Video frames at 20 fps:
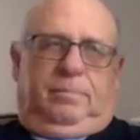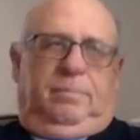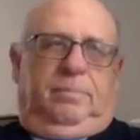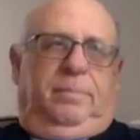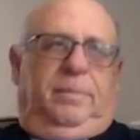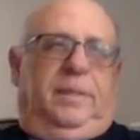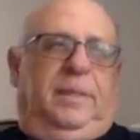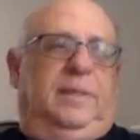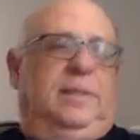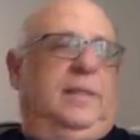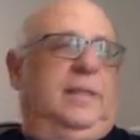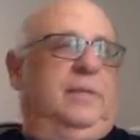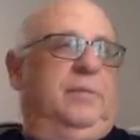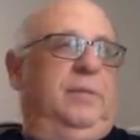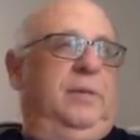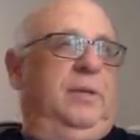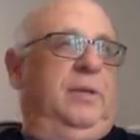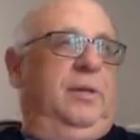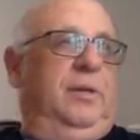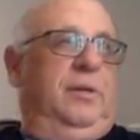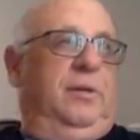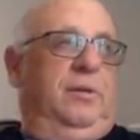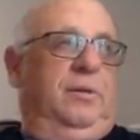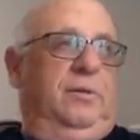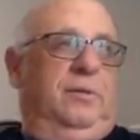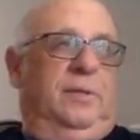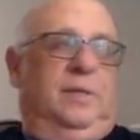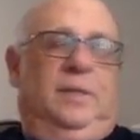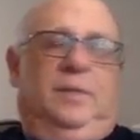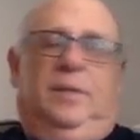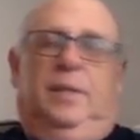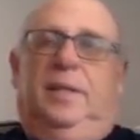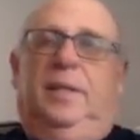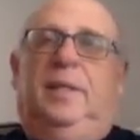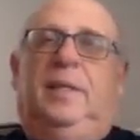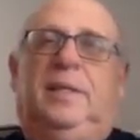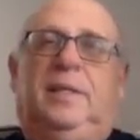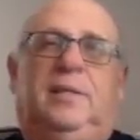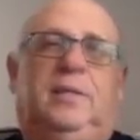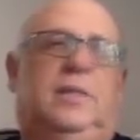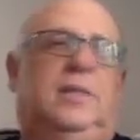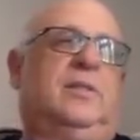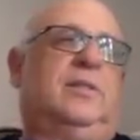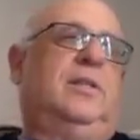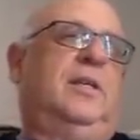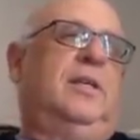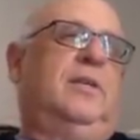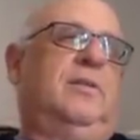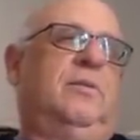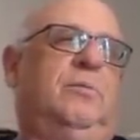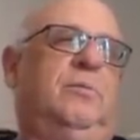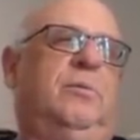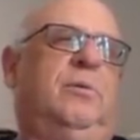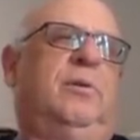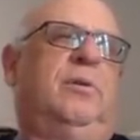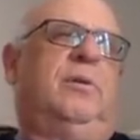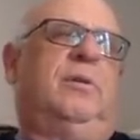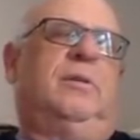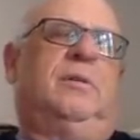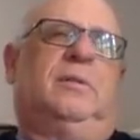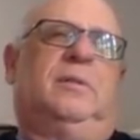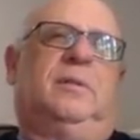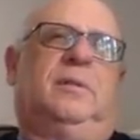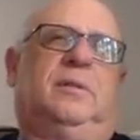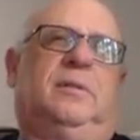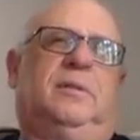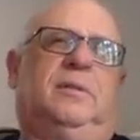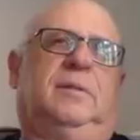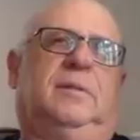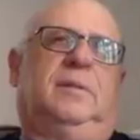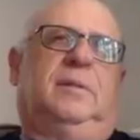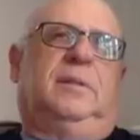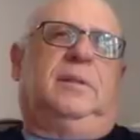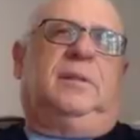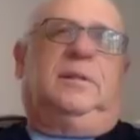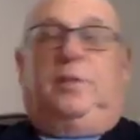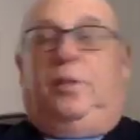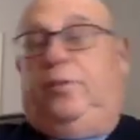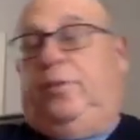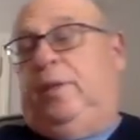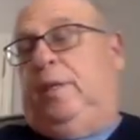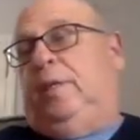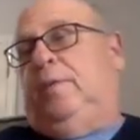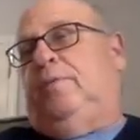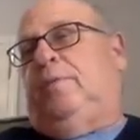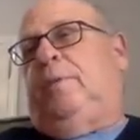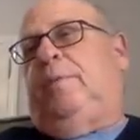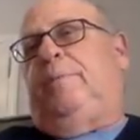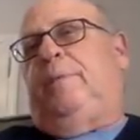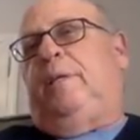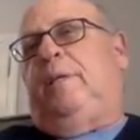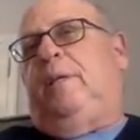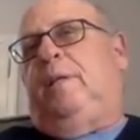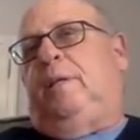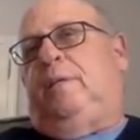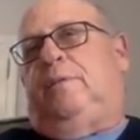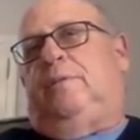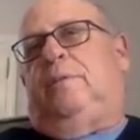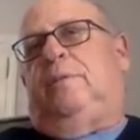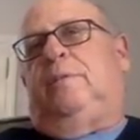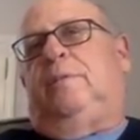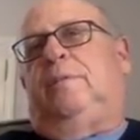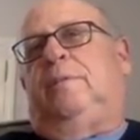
Because as we know, the easiest thing in the world is to think of something else.